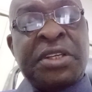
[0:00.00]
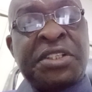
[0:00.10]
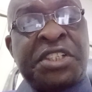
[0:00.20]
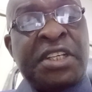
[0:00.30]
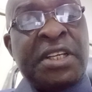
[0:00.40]

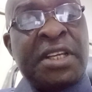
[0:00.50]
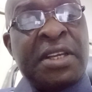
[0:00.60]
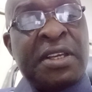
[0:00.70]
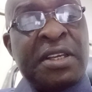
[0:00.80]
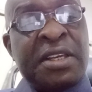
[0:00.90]

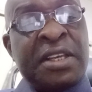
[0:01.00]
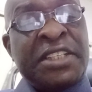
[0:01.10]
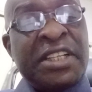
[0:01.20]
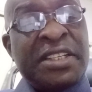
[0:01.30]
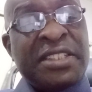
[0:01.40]
she
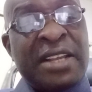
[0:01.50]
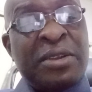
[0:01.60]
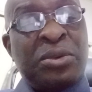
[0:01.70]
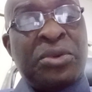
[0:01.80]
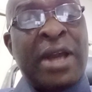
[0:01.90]

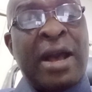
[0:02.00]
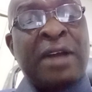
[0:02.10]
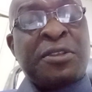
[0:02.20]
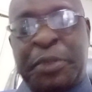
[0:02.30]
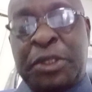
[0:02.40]
singled
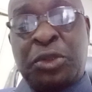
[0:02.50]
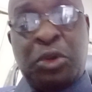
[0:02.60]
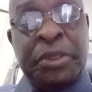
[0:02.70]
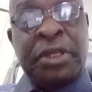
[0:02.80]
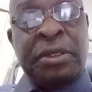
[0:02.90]
out Peter
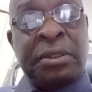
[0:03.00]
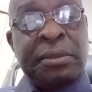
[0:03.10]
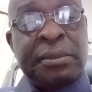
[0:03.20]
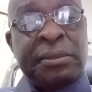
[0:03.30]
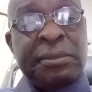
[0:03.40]
Obi
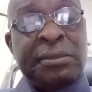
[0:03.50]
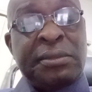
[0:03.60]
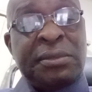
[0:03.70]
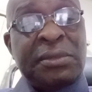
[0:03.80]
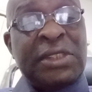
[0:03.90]

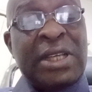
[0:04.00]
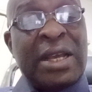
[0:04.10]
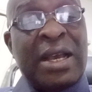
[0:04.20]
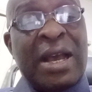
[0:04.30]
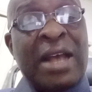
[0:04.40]

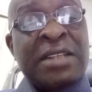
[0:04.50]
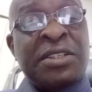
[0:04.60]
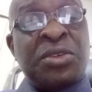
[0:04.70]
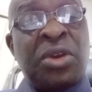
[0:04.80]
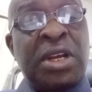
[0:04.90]
as
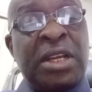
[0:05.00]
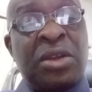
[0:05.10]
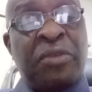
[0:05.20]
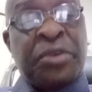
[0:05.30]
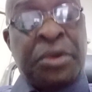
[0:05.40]
the only
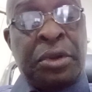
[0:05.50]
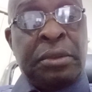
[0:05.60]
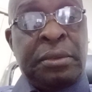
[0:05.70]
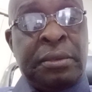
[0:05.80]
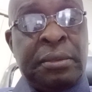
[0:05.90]
governor
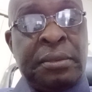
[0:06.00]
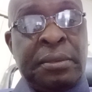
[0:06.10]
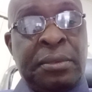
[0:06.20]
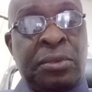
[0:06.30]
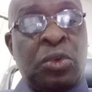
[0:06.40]

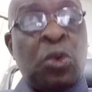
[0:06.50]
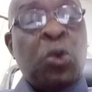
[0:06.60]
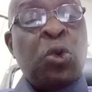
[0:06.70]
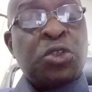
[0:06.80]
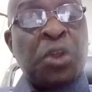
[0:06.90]

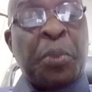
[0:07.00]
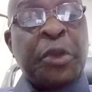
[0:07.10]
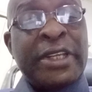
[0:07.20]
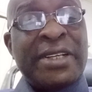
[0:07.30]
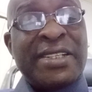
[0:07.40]
who
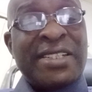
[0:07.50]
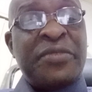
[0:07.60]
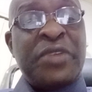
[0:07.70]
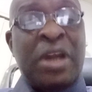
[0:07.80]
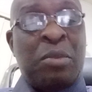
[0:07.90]
supported
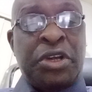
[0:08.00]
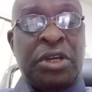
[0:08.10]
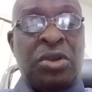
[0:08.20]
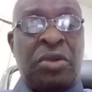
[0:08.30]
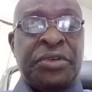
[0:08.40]
saving among
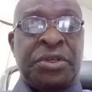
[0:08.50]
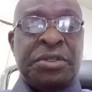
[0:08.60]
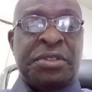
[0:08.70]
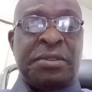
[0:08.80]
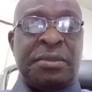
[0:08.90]
the
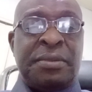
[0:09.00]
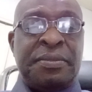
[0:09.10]
governors.